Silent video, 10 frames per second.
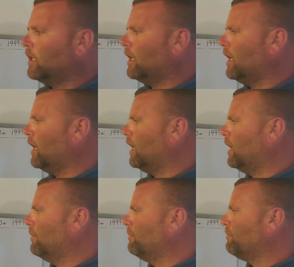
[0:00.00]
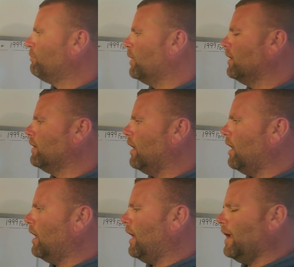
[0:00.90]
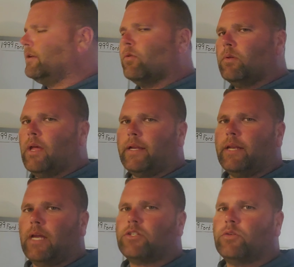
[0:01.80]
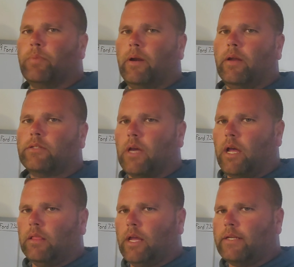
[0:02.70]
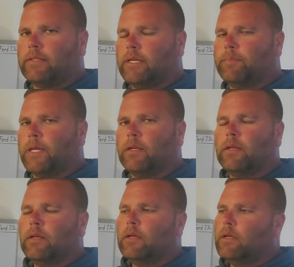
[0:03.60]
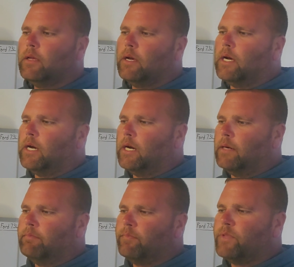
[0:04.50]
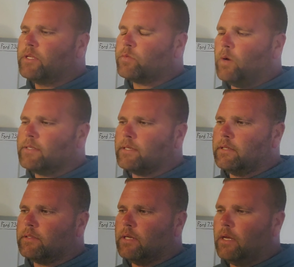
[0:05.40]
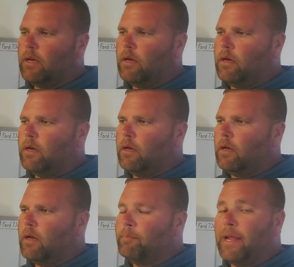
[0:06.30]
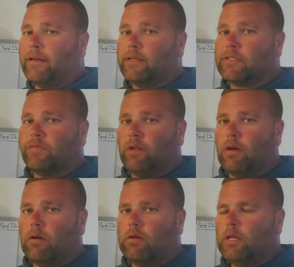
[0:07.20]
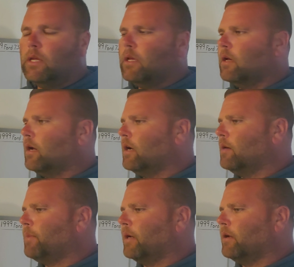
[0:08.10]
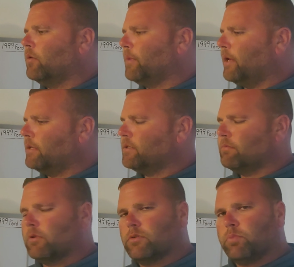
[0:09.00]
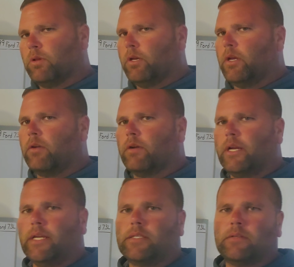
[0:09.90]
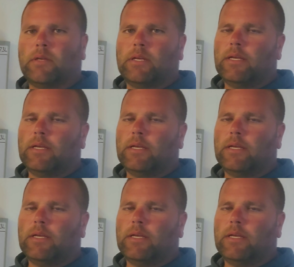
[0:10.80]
Um, but I don't like national bearings. I like Timken. Um, this wasn't uh, a maintenance flaw uh, by no means. There's plenty of grease.